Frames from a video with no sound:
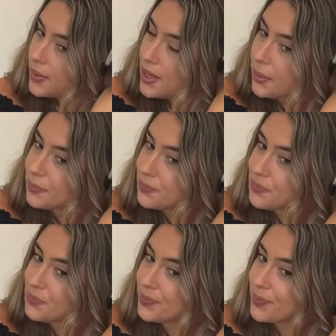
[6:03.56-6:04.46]
Yeah.
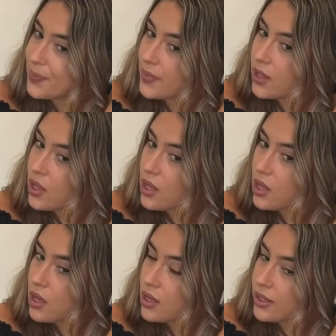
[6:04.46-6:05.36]

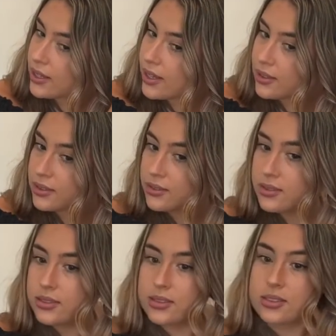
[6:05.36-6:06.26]
And again,
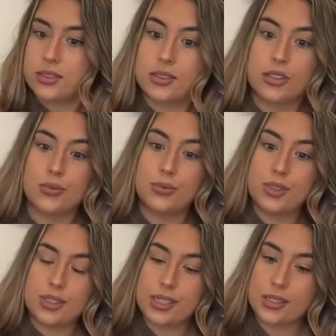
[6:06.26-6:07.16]
it
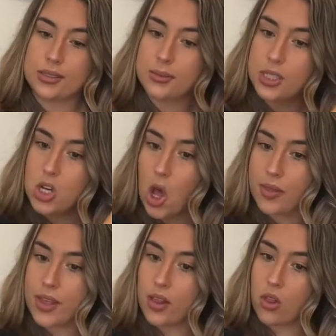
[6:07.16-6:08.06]
really takes me not
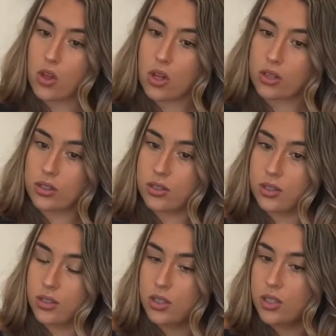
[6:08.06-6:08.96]
that long
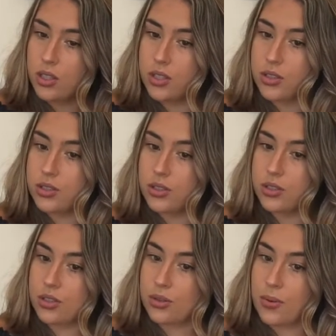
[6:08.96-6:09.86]
to
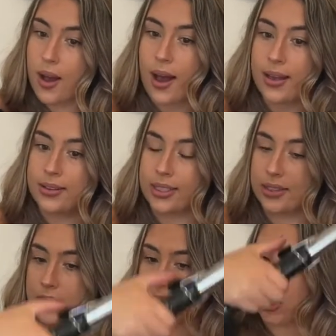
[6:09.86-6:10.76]
do. I
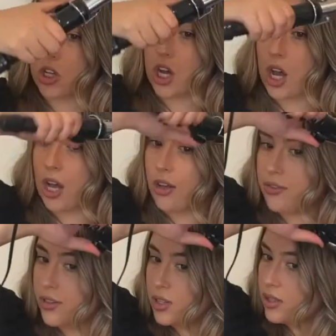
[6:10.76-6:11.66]
like the look of,
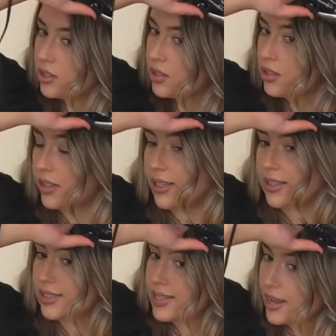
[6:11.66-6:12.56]
like I
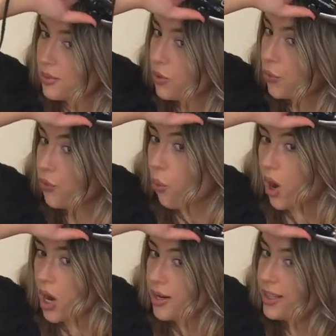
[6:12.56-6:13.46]
said
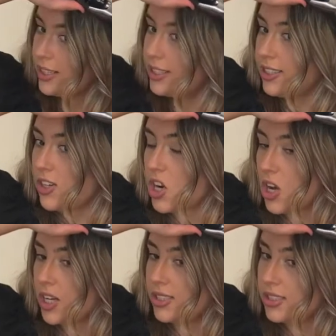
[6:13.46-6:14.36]
before,
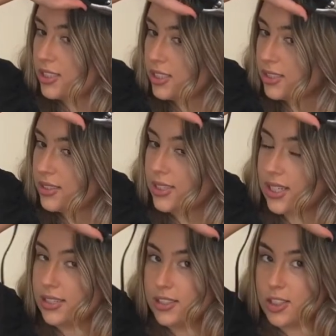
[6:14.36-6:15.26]
not
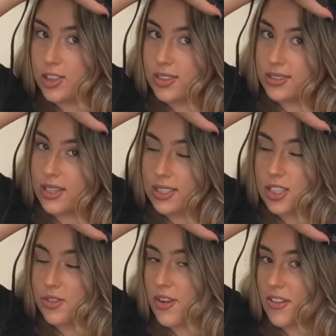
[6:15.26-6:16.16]
tight curls. I
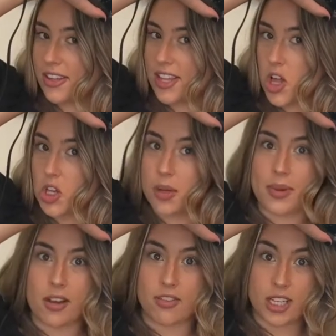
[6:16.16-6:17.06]
do not like that look,
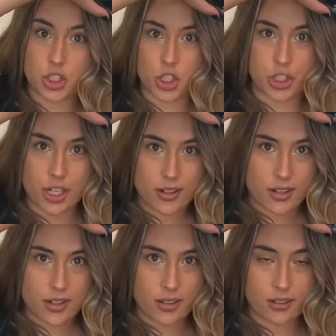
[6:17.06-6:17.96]
but if that's your look,
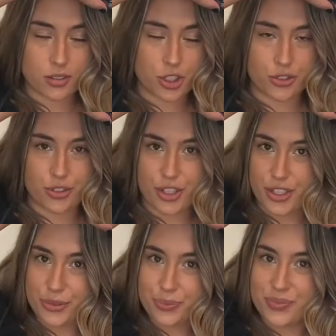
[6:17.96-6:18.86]
good for you.